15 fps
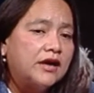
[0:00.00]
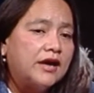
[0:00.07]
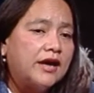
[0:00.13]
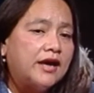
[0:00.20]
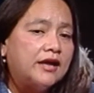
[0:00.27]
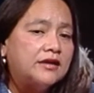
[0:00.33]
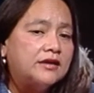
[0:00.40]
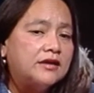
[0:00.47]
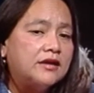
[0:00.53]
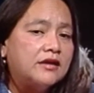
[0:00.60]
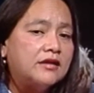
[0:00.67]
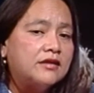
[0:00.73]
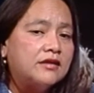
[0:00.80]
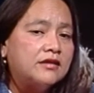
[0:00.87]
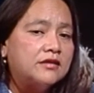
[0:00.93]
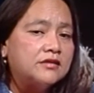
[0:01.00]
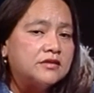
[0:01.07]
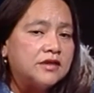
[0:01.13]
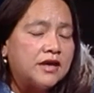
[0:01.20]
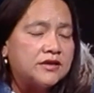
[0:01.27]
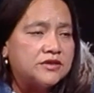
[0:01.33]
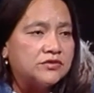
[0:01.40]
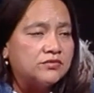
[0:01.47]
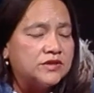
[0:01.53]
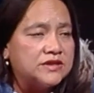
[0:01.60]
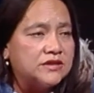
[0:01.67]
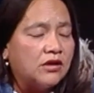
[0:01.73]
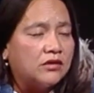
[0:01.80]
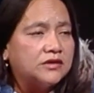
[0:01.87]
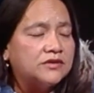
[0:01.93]
And as a
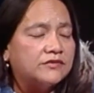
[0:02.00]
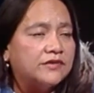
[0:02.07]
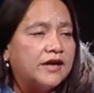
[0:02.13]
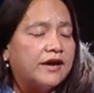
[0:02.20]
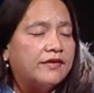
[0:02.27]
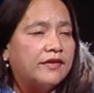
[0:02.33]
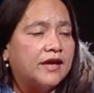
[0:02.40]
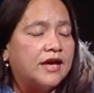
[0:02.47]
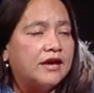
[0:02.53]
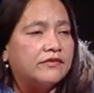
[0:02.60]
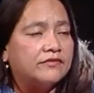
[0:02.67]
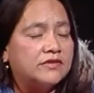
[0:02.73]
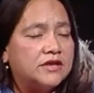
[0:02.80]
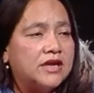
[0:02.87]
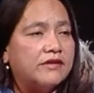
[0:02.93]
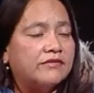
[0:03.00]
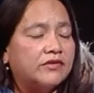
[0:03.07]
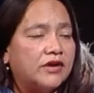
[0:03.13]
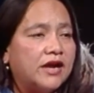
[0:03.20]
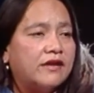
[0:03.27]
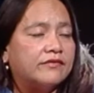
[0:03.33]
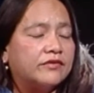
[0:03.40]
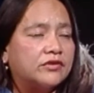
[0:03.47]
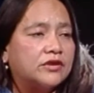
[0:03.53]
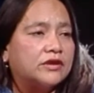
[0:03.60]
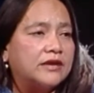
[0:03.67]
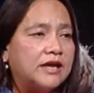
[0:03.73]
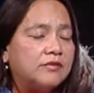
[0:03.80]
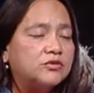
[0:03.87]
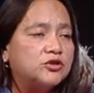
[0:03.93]
result of that, they have never ever
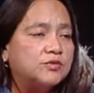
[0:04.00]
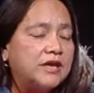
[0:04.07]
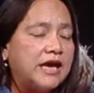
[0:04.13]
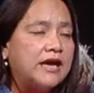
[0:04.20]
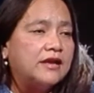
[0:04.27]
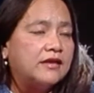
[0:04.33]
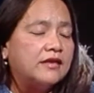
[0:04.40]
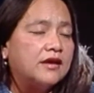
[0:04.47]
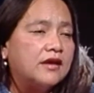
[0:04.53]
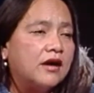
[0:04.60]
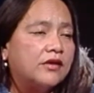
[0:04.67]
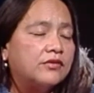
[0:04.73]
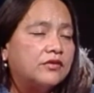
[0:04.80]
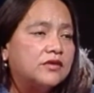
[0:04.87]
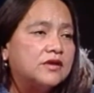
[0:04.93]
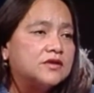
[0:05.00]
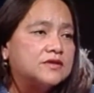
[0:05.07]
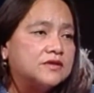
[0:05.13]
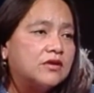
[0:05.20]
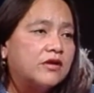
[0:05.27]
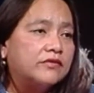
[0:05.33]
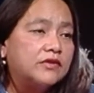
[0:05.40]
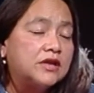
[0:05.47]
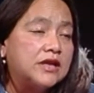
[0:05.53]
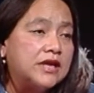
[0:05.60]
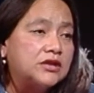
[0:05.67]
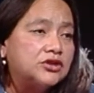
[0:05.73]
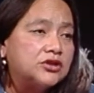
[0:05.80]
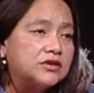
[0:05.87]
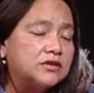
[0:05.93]
claimed to be anything other than a sovereign
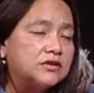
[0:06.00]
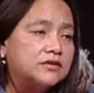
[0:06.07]
nation.